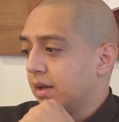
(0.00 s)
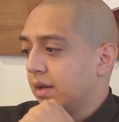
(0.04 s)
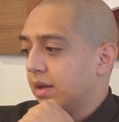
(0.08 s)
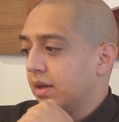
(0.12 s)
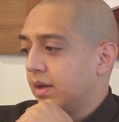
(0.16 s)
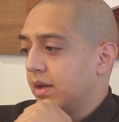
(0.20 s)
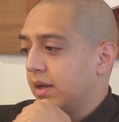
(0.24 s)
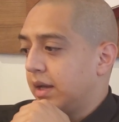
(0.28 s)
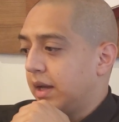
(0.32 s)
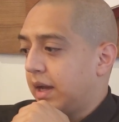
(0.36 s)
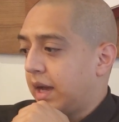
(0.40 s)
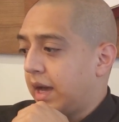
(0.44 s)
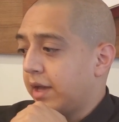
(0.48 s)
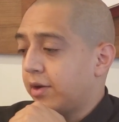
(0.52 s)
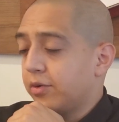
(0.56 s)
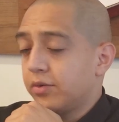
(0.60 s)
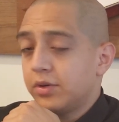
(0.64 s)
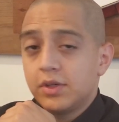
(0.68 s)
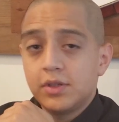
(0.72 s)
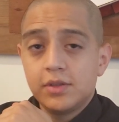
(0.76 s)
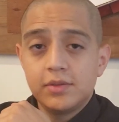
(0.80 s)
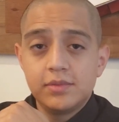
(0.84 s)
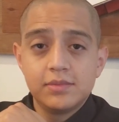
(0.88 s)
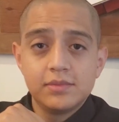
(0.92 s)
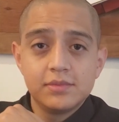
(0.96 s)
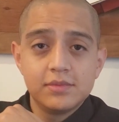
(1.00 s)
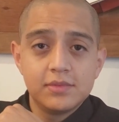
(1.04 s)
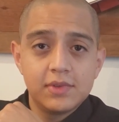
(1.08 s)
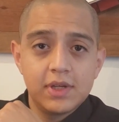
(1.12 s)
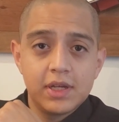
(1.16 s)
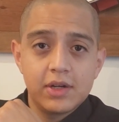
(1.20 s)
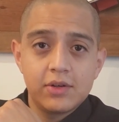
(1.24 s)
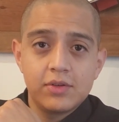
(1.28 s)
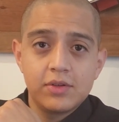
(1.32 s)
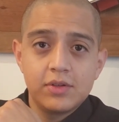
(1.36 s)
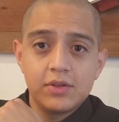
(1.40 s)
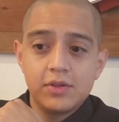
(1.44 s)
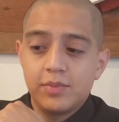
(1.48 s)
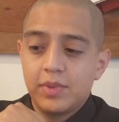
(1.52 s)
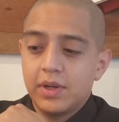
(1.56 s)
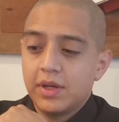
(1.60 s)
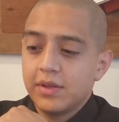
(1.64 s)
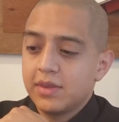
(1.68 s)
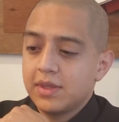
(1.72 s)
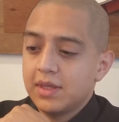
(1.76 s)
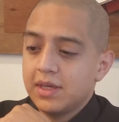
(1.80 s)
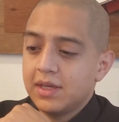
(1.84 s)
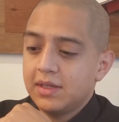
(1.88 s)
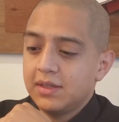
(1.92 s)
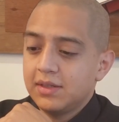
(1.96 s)
I don't know. I don't know about
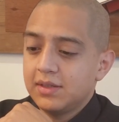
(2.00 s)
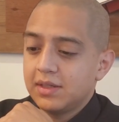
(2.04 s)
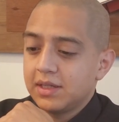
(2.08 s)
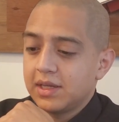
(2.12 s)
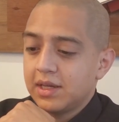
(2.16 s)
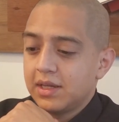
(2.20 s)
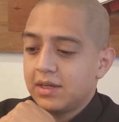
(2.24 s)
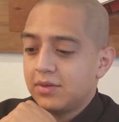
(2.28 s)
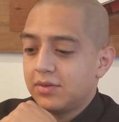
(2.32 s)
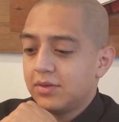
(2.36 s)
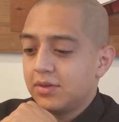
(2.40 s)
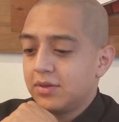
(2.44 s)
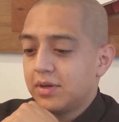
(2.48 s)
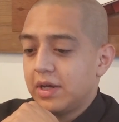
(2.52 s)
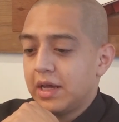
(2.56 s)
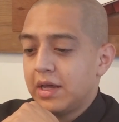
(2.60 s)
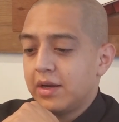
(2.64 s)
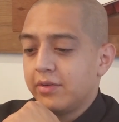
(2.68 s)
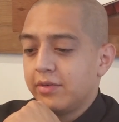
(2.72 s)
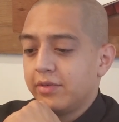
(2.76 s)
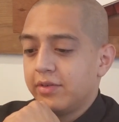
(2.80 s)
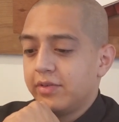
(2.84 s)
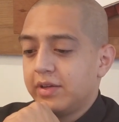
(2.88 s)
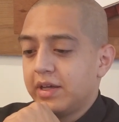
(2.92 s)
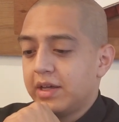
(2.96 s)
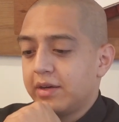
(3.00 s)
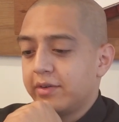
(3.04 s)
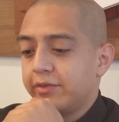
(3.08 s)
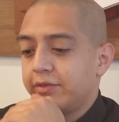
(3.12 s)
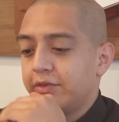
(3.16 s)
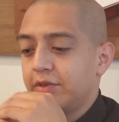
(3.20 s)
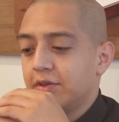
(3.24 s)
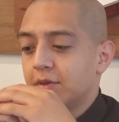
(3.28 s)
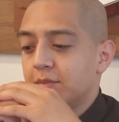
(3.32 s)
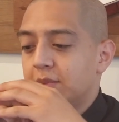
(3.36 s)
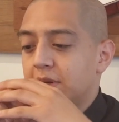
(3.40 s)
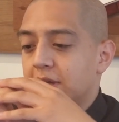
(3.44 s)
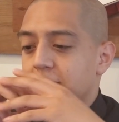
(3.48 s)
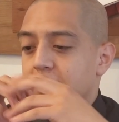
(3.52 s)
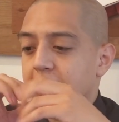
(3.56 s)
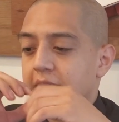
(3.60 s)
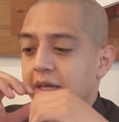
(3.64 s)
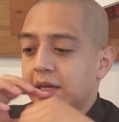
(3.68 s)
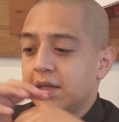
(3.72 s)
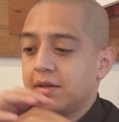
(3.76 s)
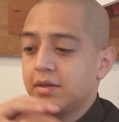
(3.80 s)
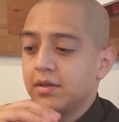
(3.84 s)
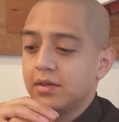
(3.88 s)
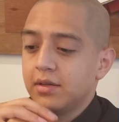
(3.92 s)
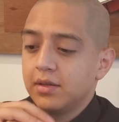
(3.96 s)
that. Like, I don't know how to feel about
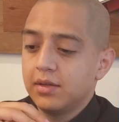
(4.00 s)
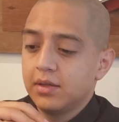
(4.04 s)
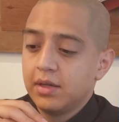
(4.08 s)
that.